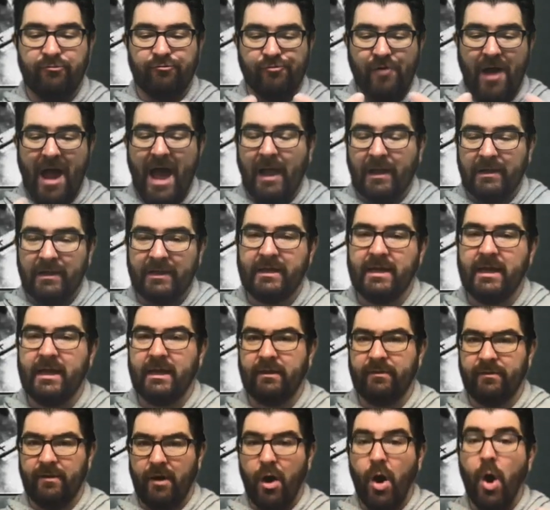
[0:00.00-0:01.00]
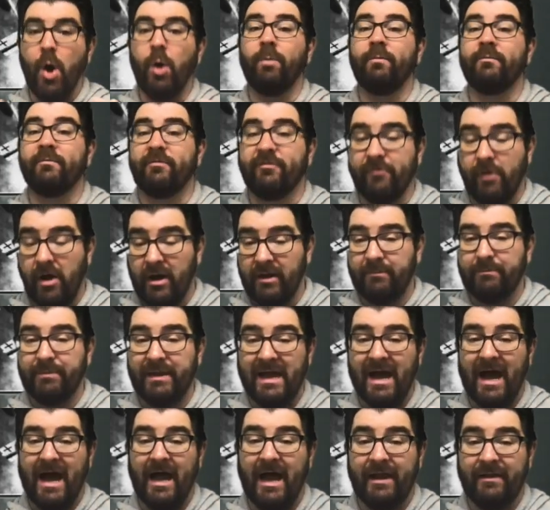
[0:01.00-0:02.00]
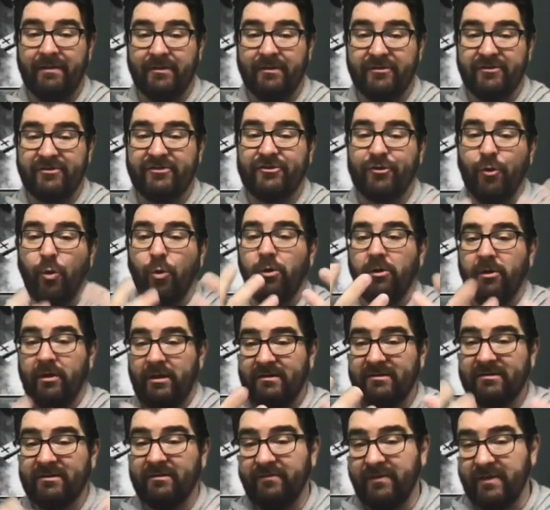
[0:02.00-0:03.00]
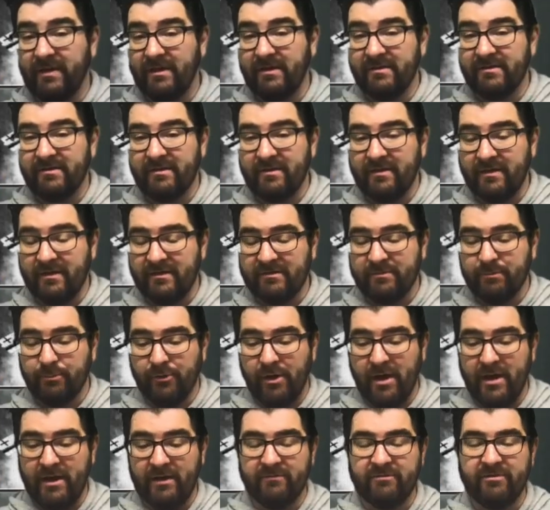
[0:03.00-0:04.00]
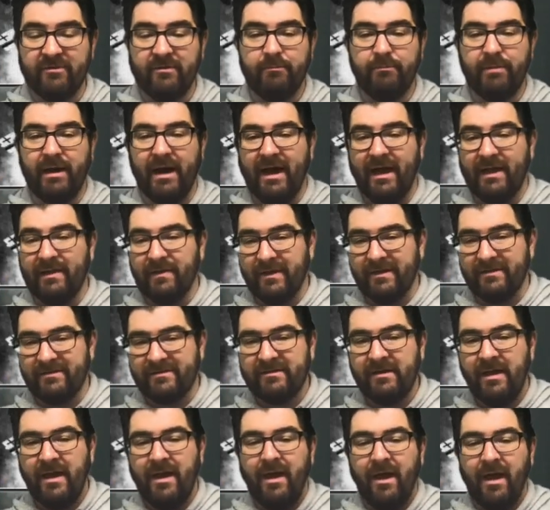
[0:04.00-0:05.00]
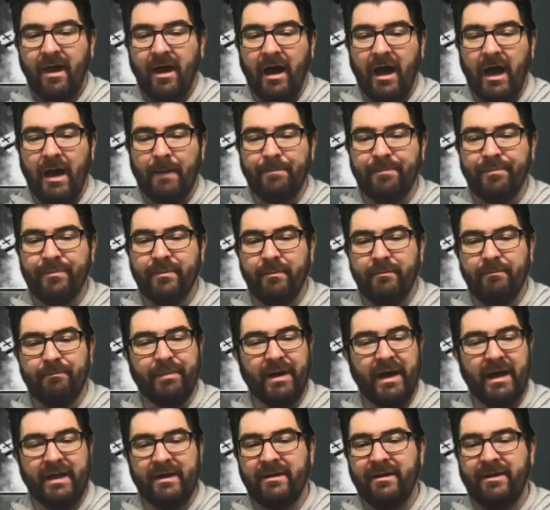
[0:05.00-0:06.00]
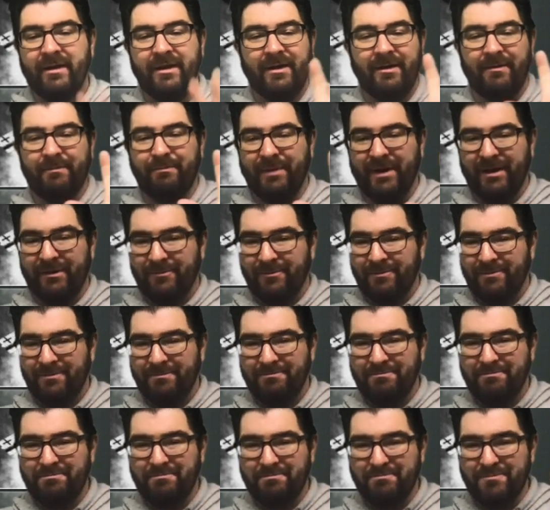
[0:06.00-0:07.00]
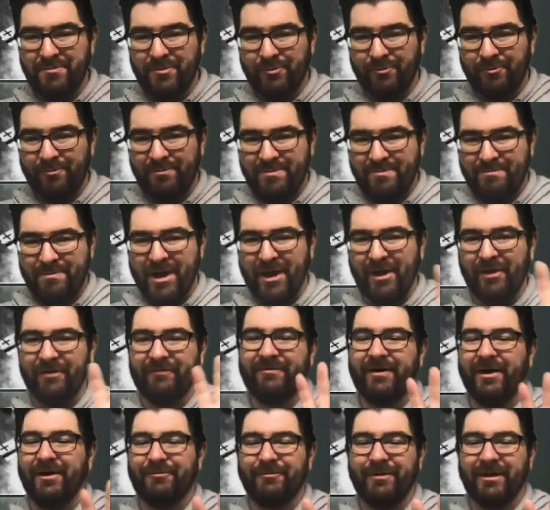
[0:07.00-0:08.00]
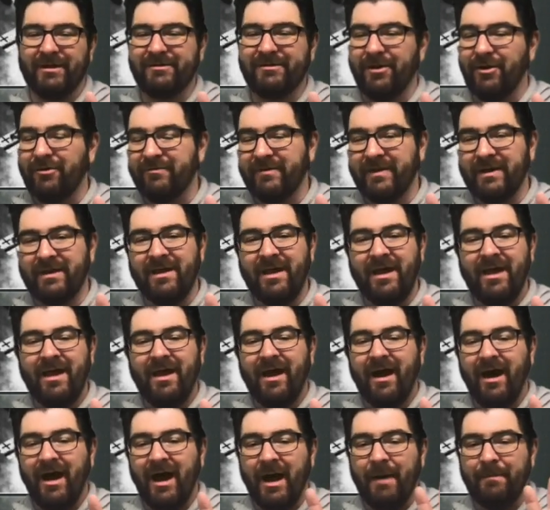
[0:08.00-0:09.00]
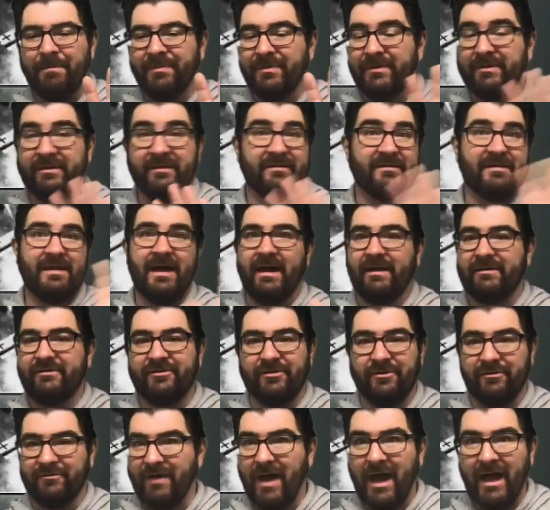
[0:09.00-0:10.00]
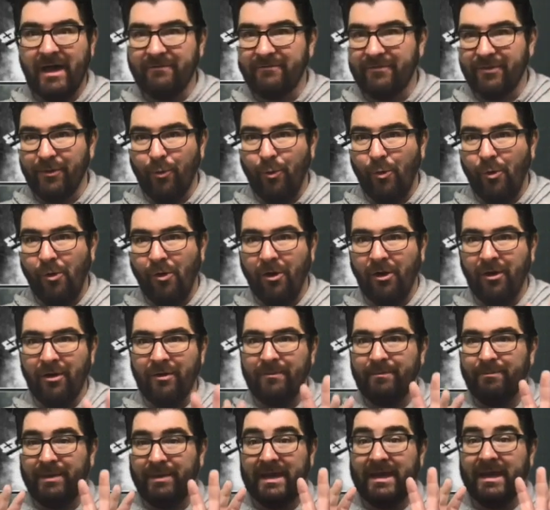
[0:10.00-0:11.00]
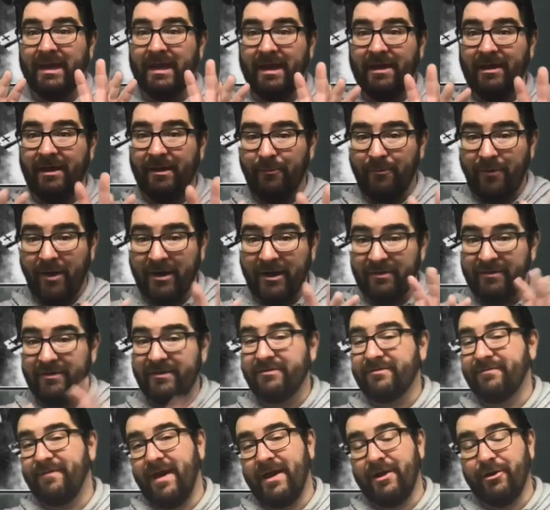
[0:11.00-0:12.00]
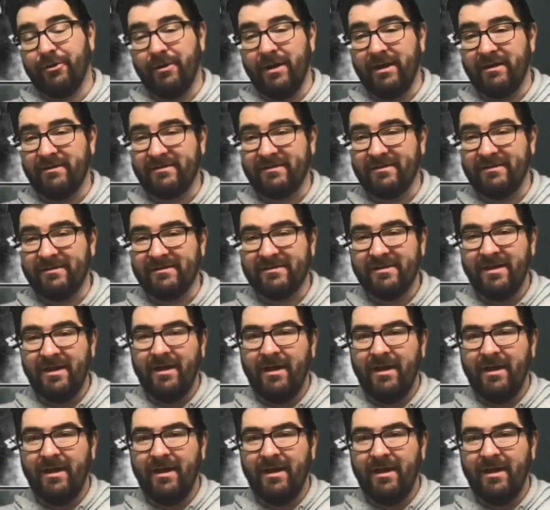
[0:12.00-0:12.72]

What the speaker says: rallying the home front behind the stories of these brave pilots. But Baron von Richthofen does not survive the war. Being one of these fighter aces